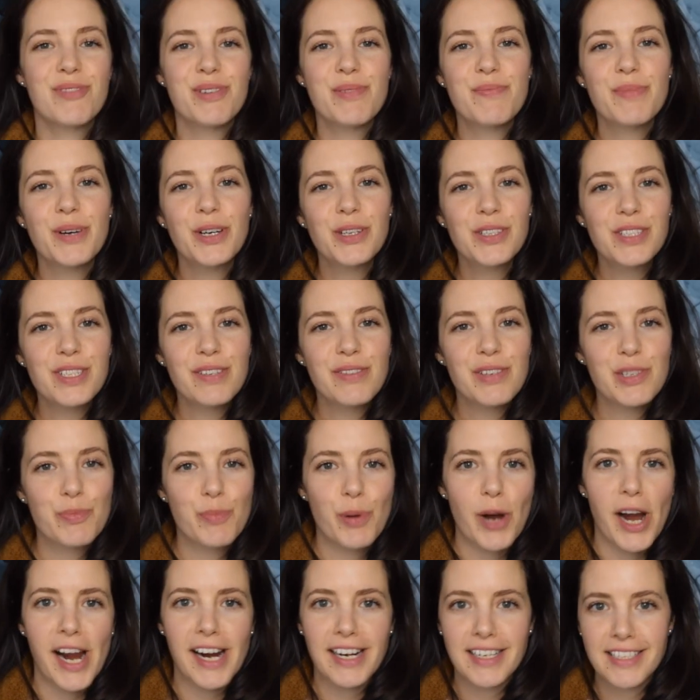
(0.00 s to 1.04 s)
When most of us
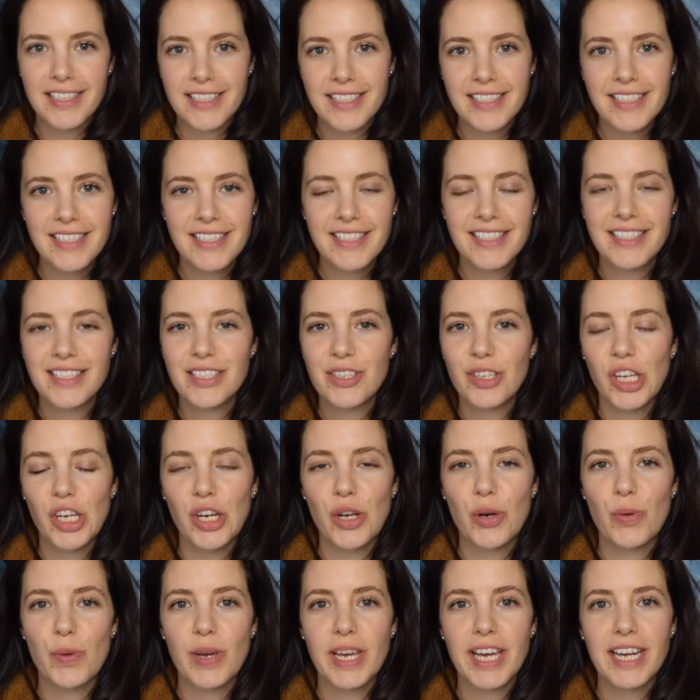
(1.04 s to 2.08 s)
practice,
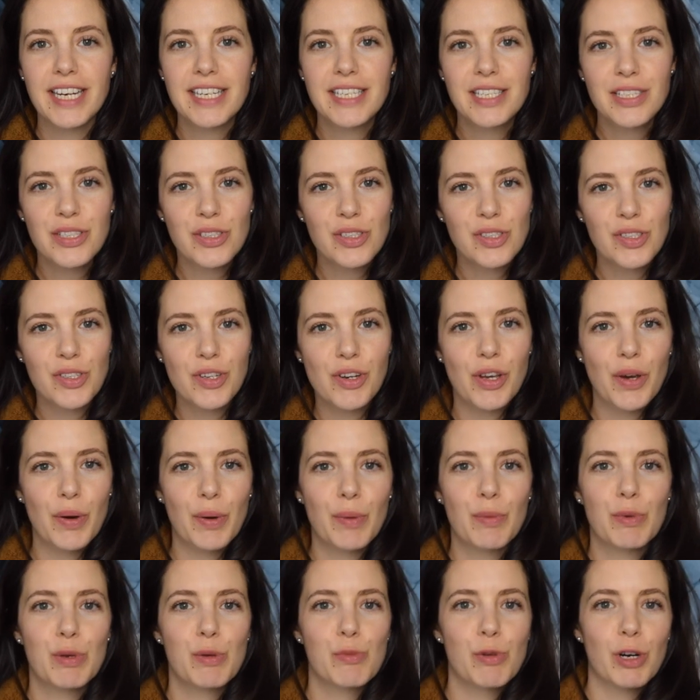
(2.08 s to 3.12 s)
we get into the studio
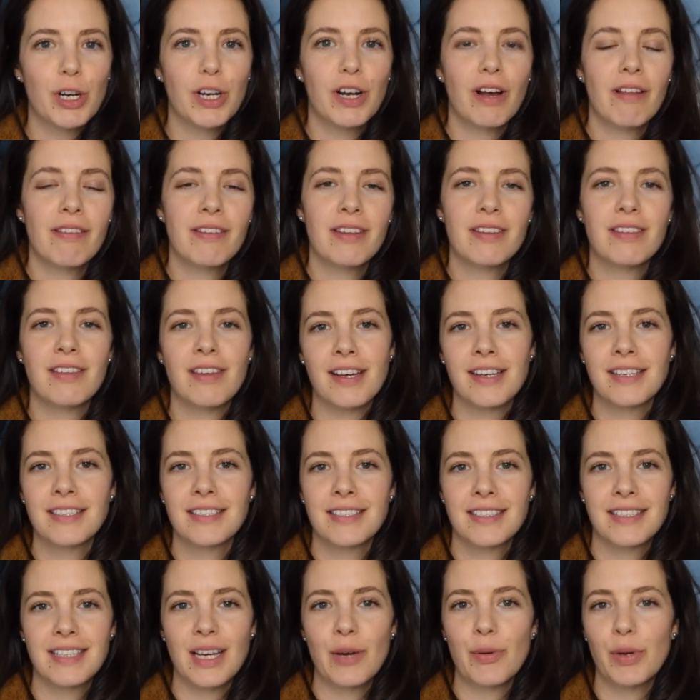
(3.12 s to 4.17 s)
and we work on the
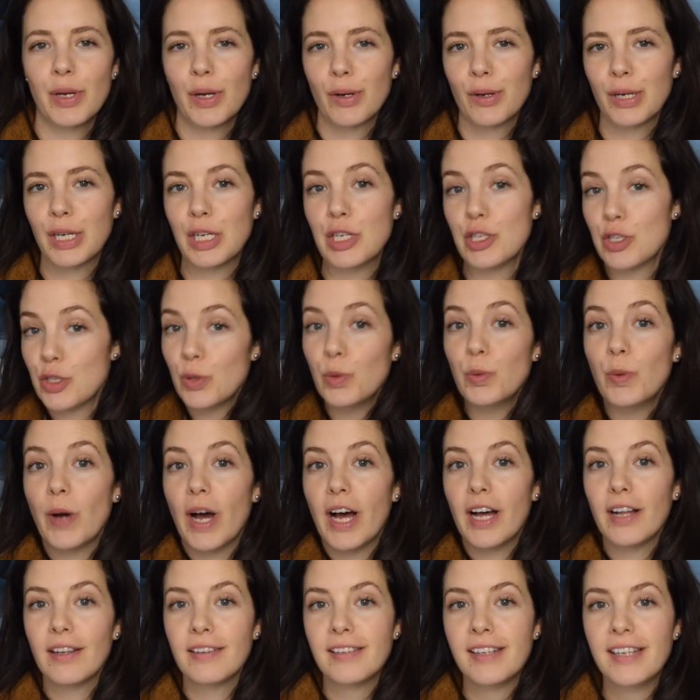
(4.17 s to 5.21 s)
things that we already do
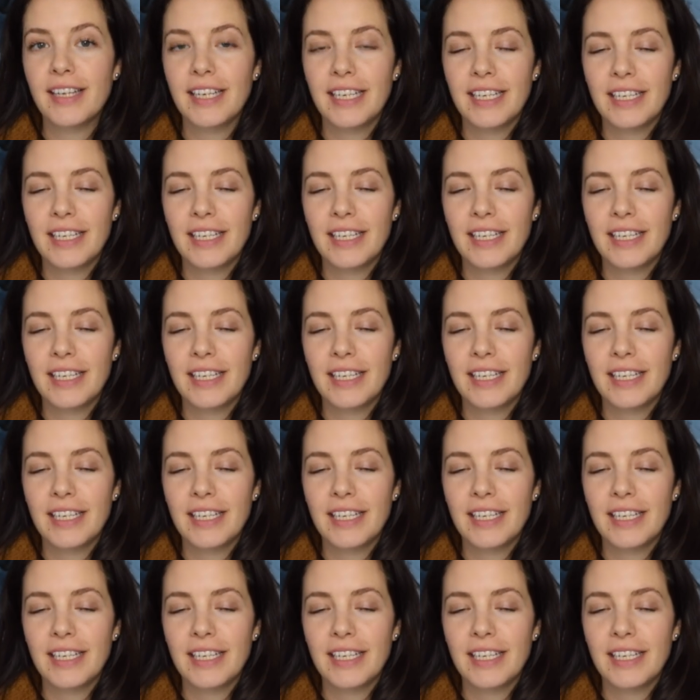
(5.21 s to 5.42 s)
well.